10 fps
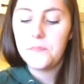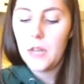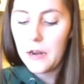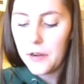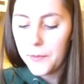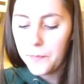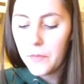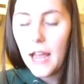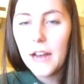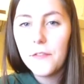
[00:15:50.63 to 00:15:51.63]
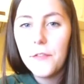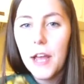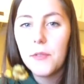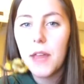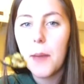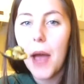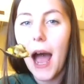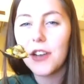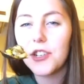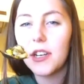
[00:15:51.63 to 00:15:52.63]
I don't know, I hadn't found that
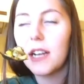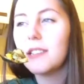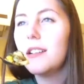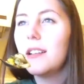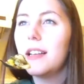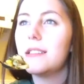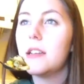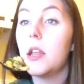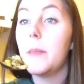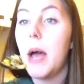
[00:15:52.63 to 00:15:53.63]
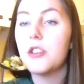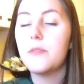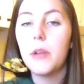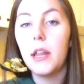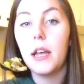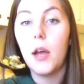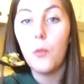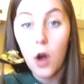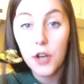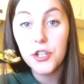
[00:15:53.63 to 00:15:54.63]
passion again. It's not necessarily passion, but like I
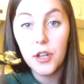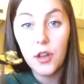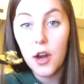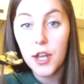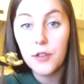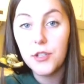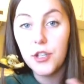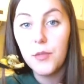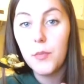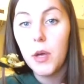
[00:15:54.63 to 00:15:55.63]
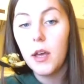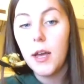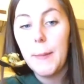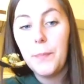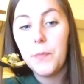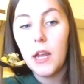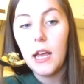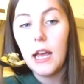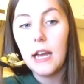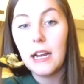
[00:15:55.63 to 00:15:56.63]
watch a lot of YouTube,
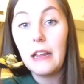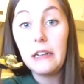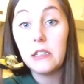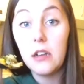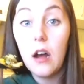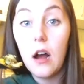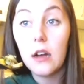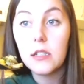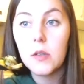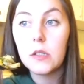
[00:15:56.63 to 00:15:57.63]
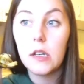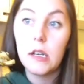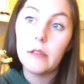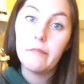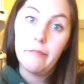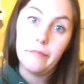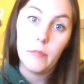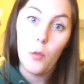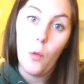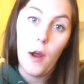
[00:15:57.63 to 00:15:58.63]
and I like to talk, so it's like,
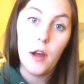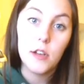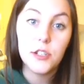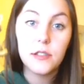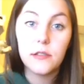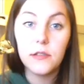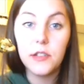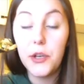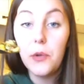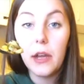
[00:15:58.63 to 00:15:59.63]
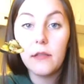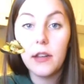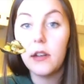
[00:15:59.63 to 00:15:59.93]
why not just do it, you